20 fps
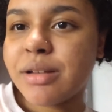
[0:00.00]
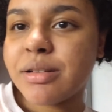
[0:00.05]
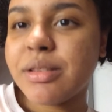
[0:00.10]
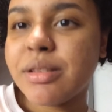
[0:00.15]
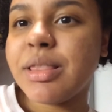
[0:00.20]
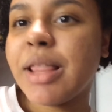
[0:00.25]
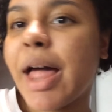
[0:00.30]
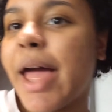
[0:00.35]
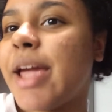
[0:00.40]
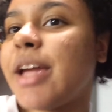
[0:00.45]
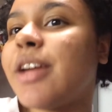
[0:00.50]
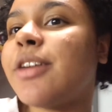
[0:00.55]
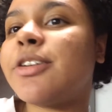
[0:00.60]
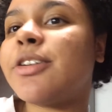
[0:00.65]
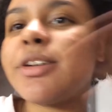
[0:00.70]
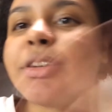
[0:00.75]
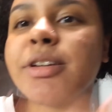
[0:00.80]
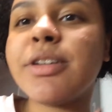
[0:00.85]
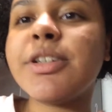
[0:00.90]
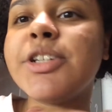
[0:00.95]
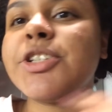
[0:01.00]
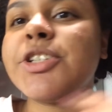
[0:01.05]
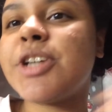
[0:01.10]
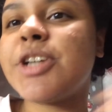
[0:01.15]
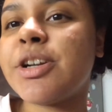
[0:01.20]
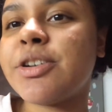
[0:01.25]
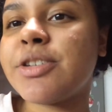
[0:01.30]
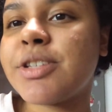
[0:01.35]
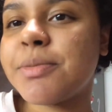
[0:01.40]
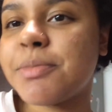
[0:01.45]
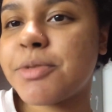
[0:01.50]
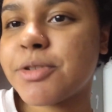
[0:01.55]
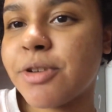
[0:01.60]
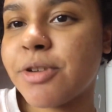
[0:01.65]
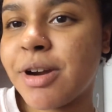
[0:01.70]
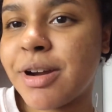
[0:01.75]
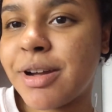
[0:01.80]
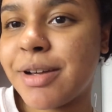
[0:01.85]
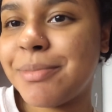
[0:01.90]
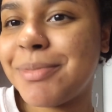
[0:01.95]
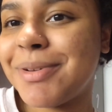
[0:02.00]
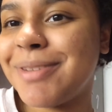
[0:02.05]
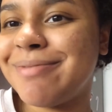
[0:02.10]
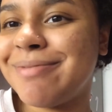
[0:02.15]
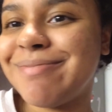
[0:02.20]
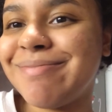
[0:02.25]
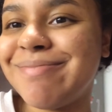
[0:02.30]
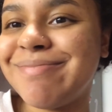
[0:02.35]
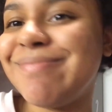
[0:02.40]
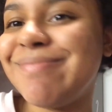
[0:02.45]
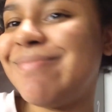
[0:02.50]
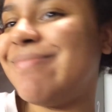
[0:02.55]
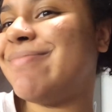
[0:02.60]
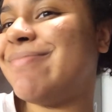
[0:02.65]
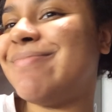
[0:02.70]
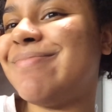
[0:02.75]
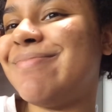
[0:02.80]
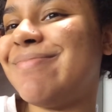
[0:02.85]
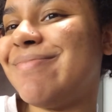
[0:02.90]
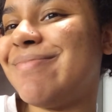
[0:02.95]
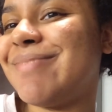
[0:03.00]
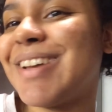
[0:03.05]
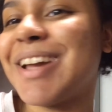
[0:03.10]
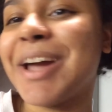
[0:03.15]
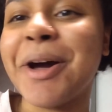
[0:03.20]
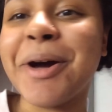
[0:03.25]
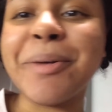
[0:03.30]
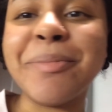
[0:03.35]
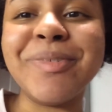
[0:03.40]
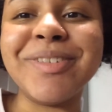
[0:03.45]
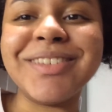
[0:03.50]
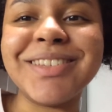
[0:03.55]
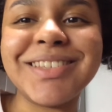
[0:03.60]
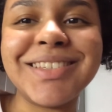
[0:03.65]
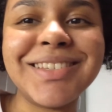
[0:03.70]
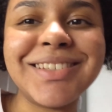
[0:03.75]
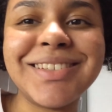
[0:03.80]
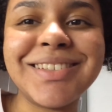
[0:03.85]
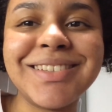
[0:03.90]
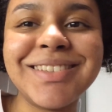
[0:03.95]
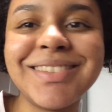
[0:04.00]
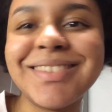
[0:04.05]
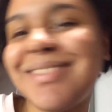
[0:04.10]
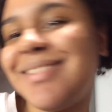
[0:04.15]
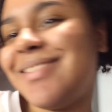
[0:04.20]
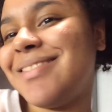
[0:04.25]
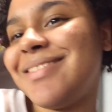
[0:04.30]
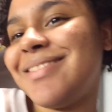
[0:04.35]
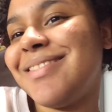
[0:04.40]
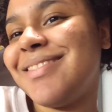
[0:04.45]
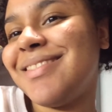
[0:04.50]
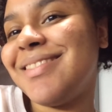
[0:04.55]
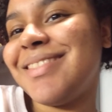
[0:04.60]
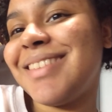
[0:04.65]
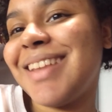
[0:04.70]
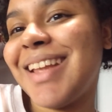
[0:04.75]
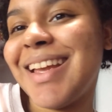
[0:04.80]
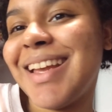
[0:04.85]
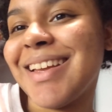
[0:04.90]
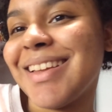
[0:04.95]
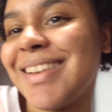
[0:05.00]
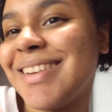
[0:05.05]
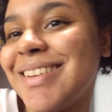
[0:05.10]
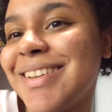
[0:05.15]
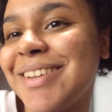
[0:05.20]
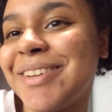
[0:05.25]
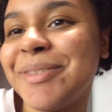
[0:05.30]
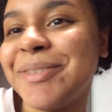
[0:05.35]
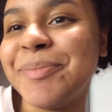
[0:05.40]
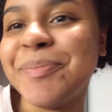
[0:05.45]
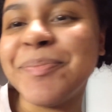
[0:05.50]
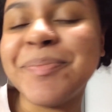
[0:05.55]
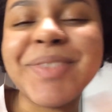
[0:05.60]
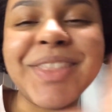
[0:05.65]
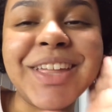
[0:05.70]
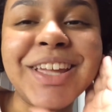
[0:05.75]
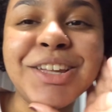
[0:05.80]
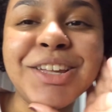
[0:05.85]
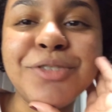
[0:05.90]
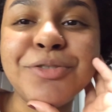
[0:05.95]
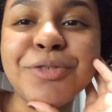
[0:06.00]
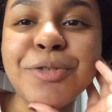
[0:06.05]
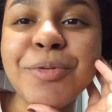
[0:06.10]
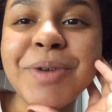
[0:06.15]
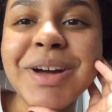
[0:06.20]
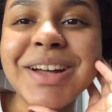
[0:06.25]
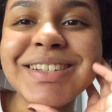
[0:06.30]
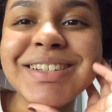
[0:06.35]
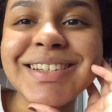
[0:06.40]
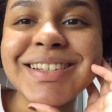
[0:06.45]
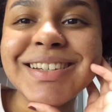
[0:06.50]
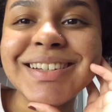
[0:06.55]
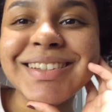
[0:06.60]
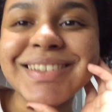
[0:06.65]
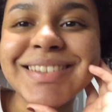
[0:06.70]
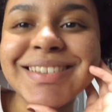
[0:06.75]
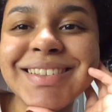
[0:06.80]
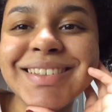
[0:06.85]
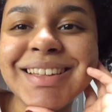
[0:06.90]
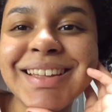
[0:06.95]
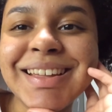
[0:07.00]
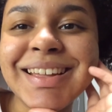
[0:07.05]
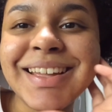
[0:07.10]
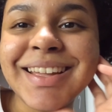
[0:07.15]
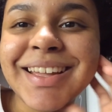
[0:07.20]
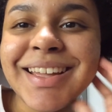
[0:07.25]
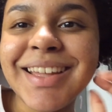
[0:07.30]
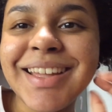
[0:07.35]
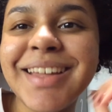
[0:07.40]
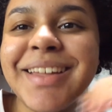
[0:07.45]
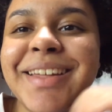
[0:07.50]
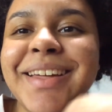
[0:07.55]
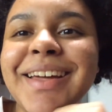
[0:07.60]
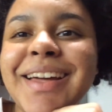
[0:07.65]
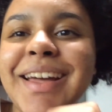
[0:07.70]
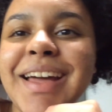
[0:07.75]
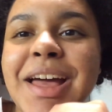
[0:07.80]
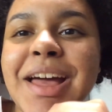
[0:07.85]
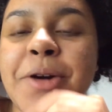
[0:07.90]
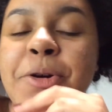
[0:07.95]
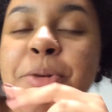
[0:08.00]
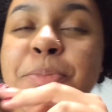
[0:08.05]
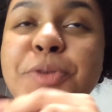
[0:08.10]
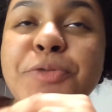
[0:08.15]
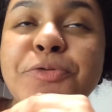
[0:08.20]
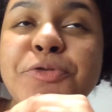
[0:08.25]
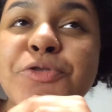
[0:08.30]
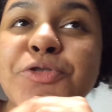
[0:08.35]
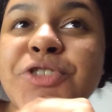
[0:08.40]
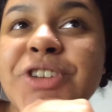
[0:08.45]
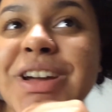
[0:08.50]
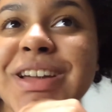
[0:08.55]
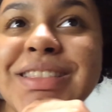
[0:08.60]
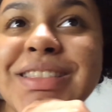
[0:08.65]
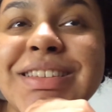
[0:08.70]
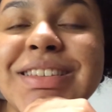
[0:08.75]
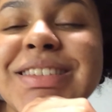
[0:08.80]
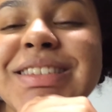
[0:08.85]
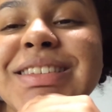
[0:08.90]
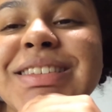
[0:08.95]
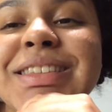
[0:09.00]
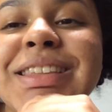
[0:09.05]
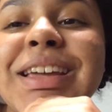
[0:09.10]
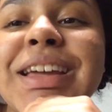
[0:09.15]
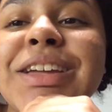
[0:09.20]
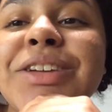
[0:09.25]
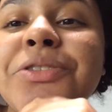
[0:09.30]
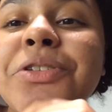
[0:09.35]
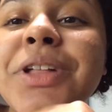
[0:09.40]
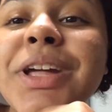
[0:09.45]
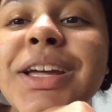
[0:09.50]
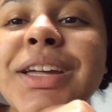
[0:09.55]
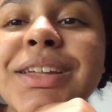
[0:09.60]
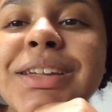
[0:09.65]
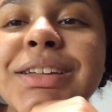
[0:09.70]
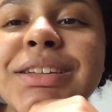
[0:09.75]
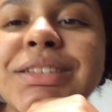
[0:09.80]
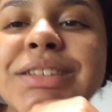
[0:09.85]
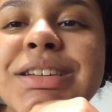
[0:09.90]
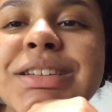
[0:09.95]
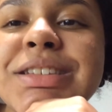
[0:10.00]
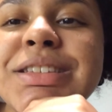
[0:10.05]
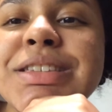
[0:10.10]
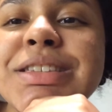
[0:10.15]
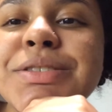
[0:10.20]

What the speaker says: Like, share, subscribe, comment, and thank you for watching. I hope if you try this that you like it because